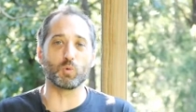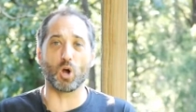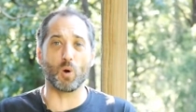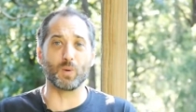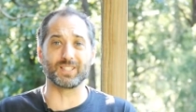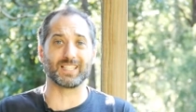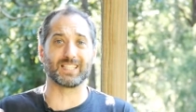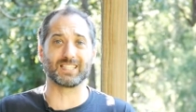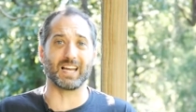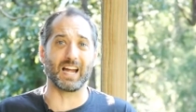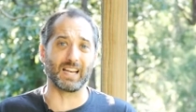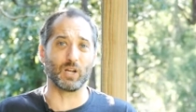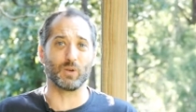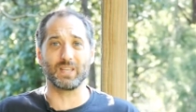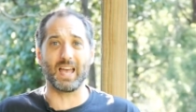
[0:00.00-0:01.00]
always
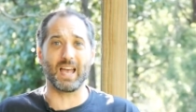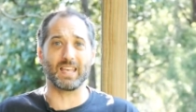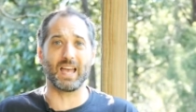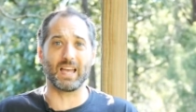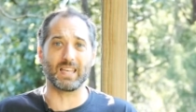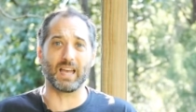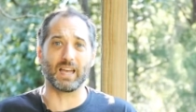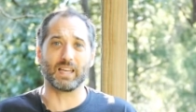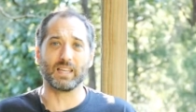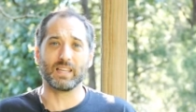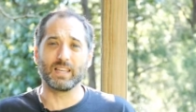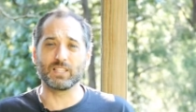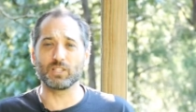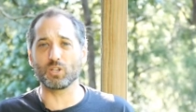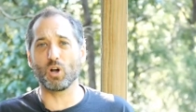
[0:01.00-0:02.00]
excited. Go, yeah.
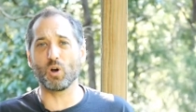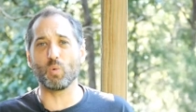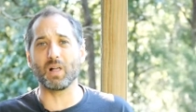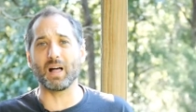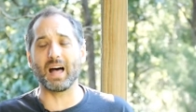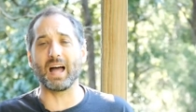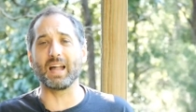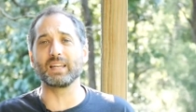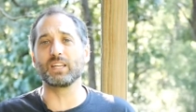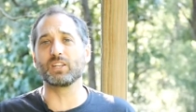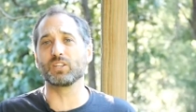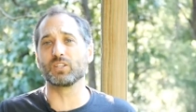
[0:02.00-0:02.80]
He says, oh, well, I need to